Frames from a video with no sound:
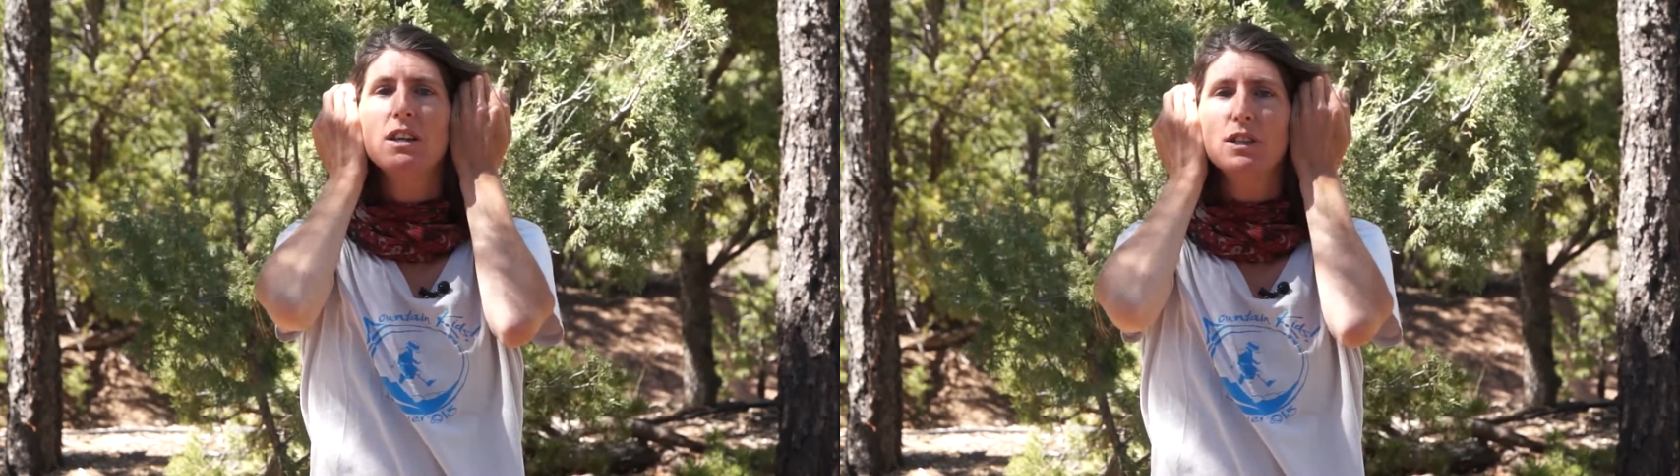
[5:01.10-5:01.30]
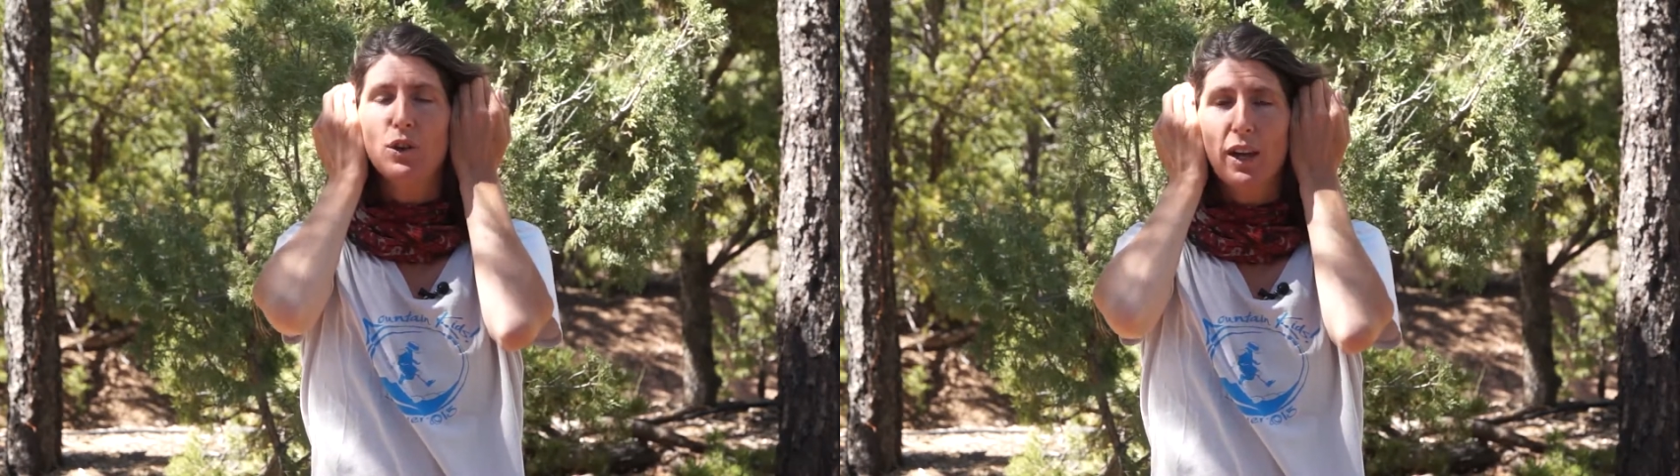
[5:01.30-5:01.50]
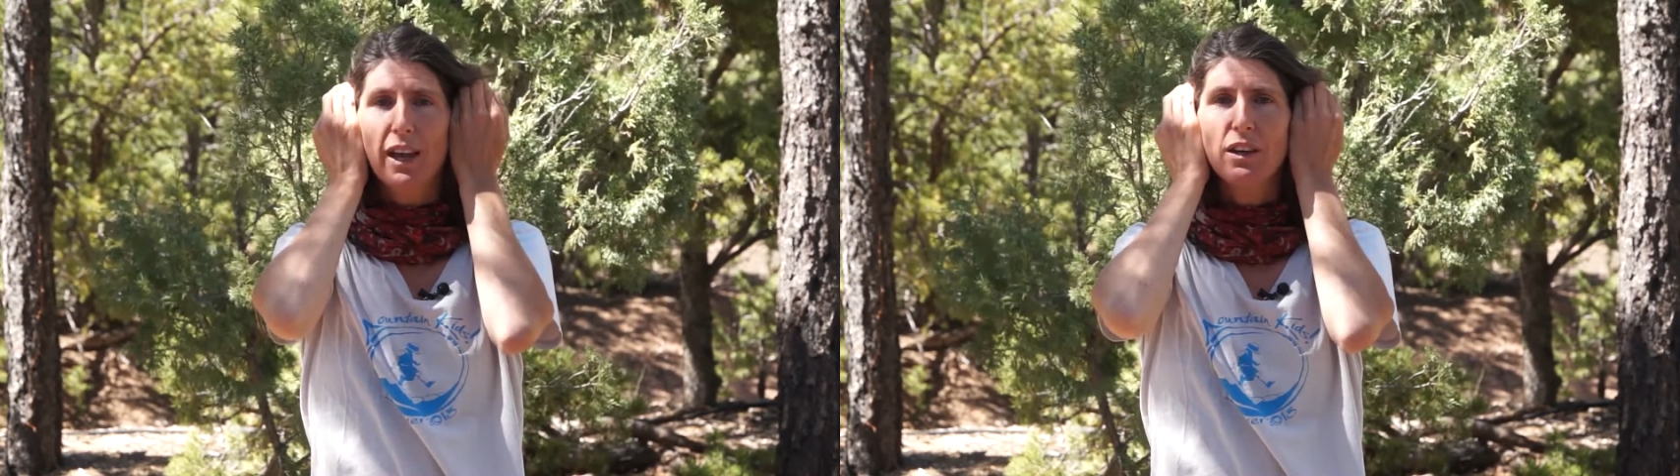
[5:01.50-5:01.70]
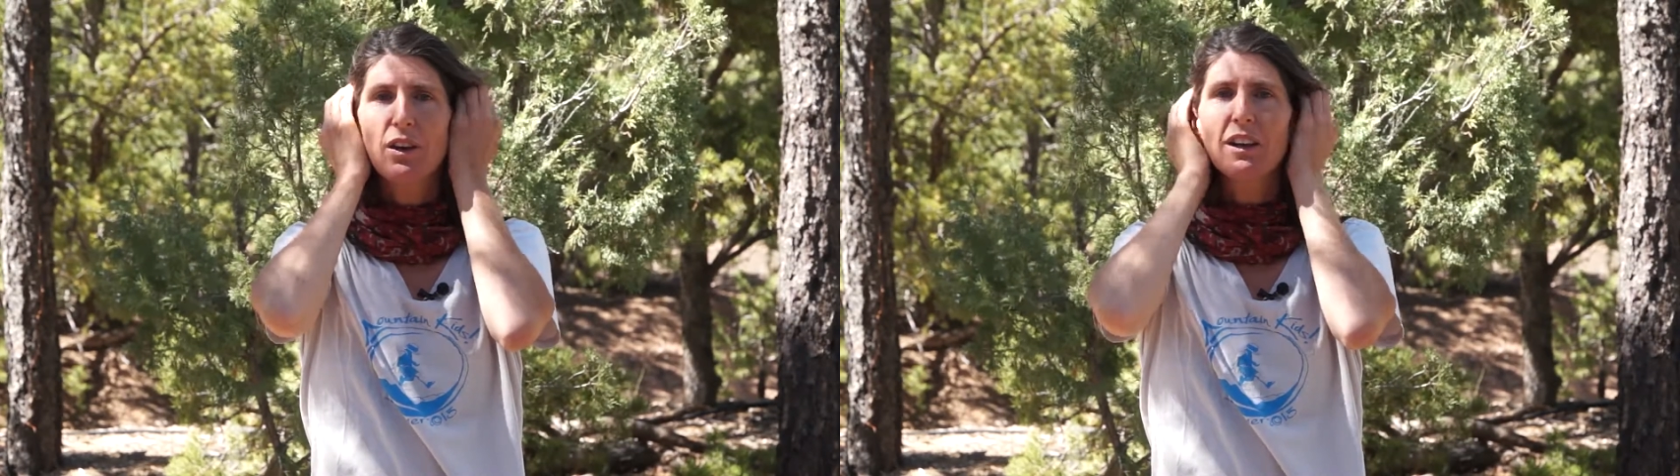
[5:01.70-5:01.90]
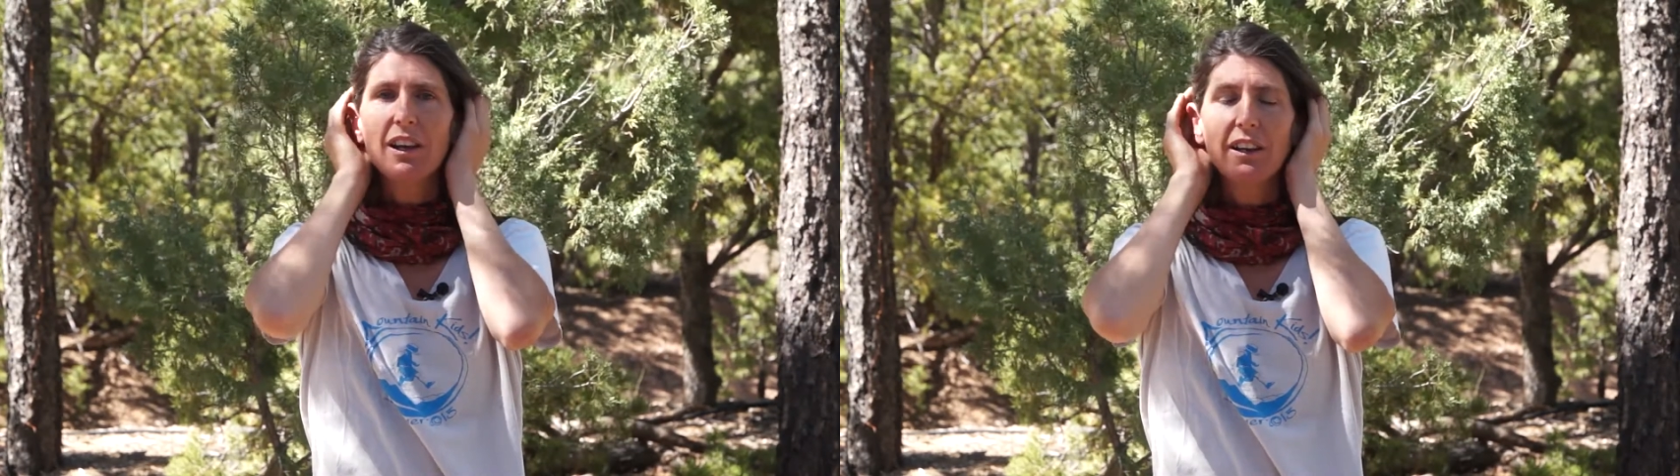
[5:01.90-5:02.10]
So get your
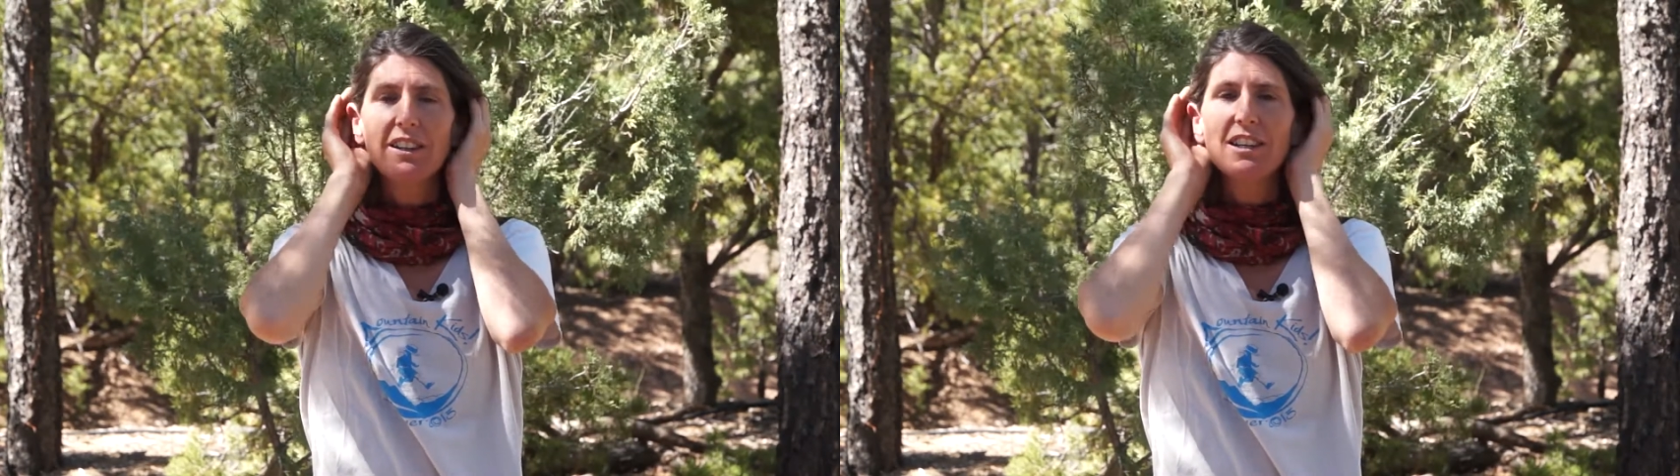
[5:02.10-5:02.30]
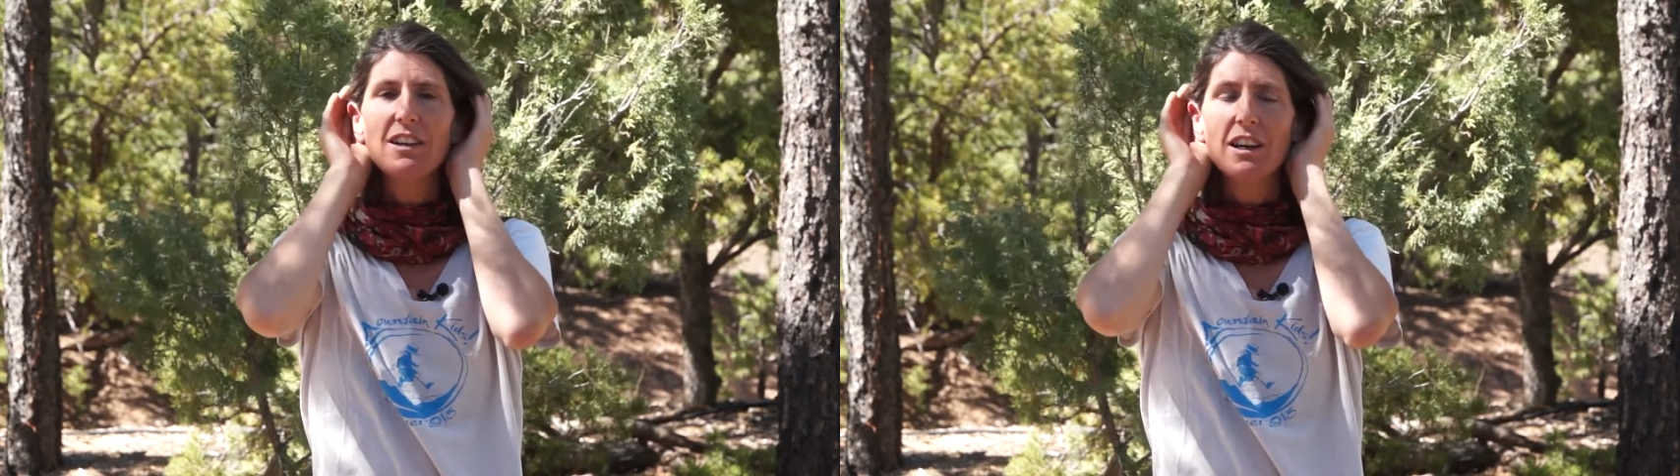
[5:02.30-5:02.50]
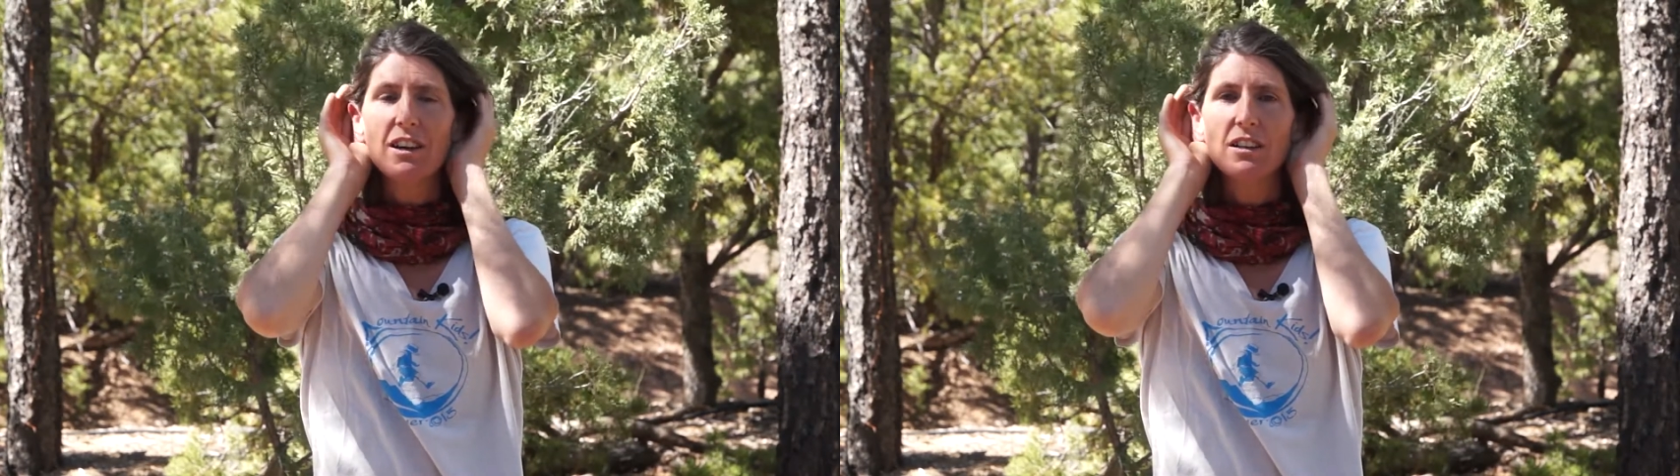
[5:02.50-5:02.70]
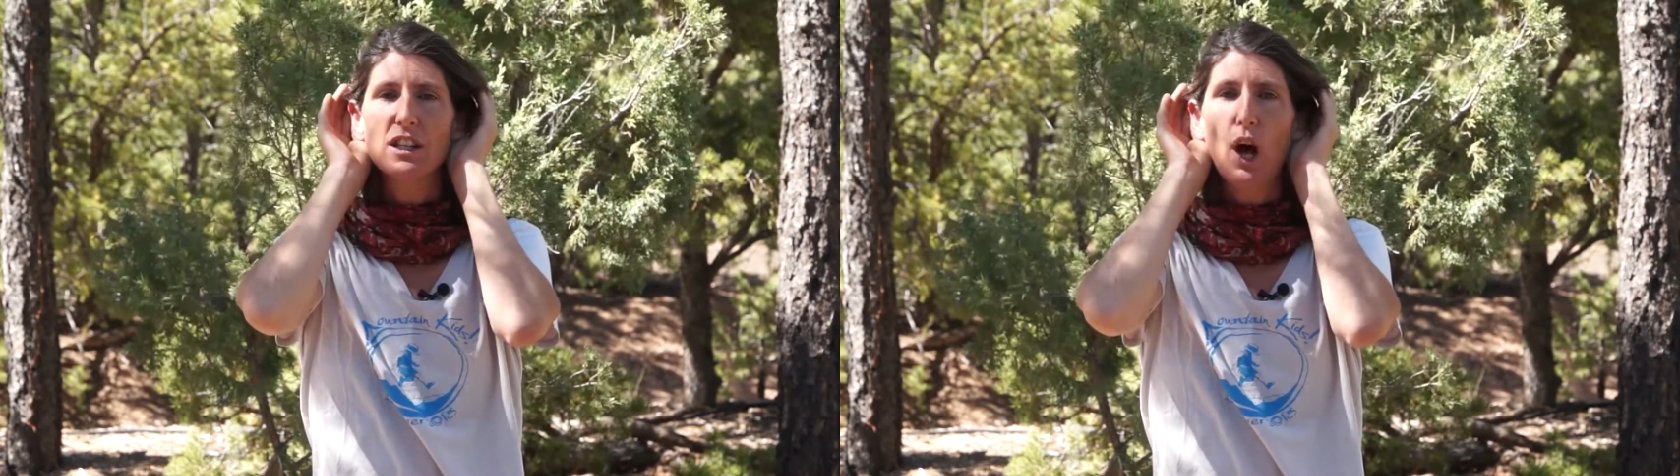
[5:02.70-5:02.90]
little deer ears